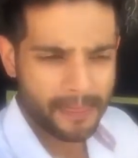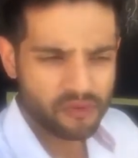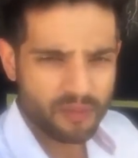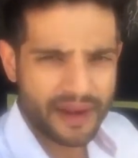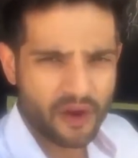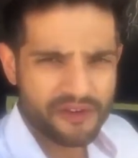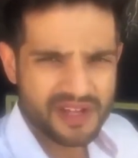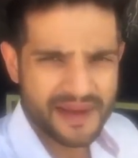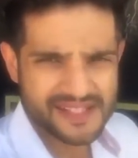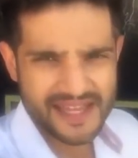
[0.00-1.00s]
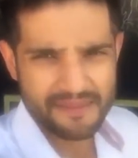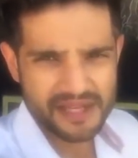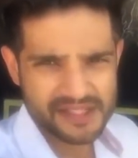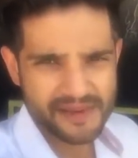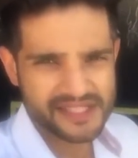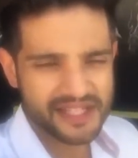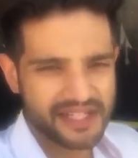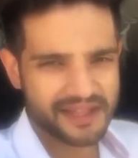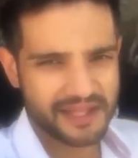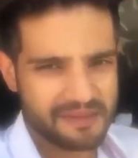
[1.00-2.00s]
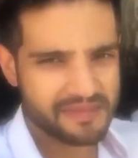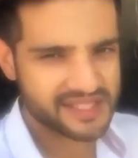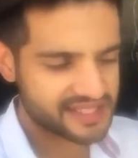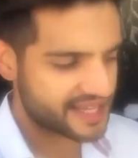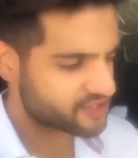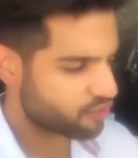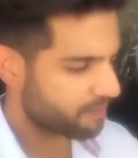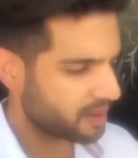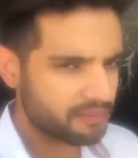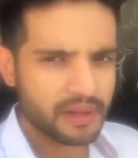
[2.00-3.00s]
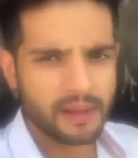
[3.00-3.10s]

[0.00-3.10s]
So Mineority by Saby is basically a theme-based gastropub.